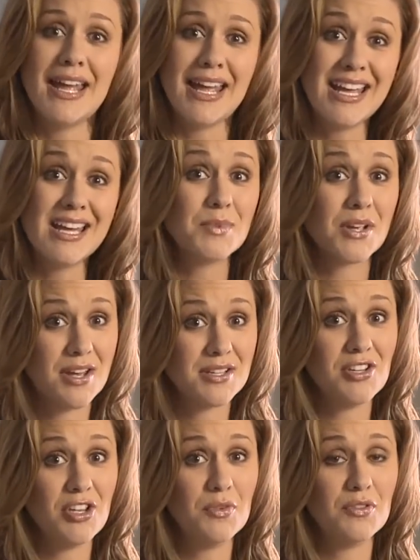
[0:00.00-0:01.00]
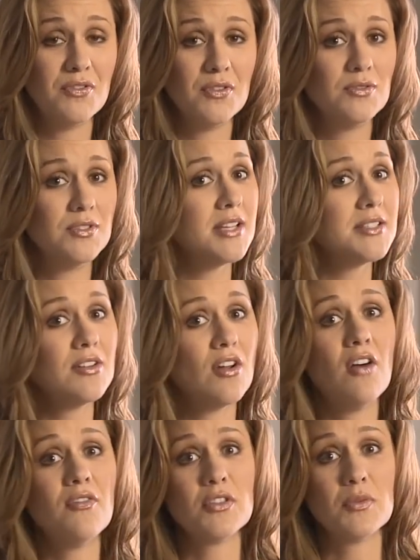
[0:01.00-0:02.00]
and because human food doesn't
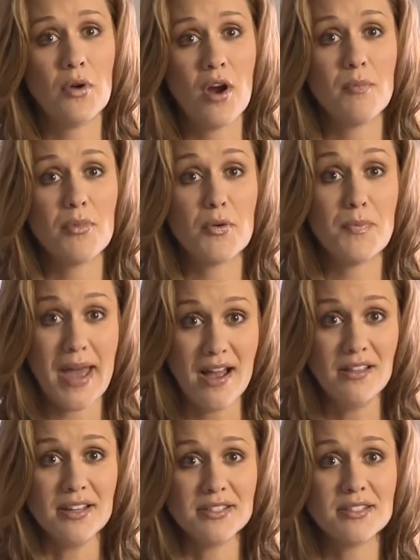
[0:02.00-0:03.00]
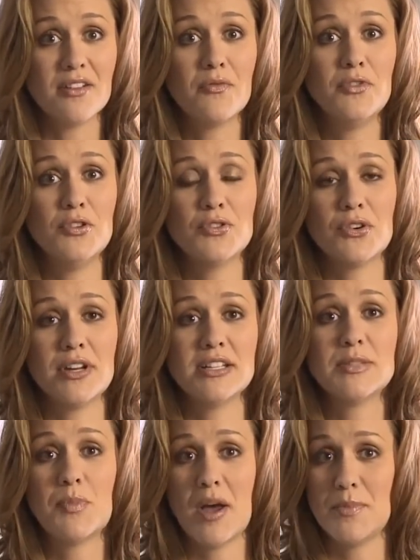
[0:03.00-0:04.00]
offer the proper balance of
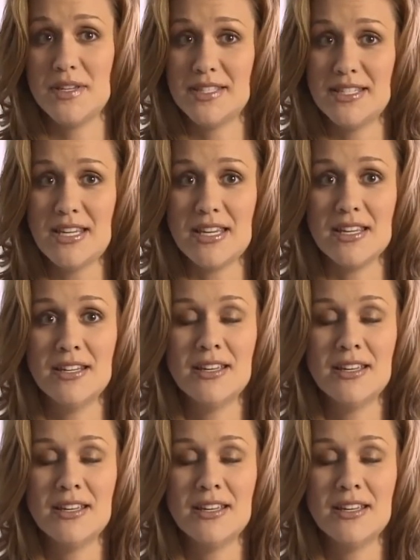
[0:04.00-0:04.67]
nutrients puppies need,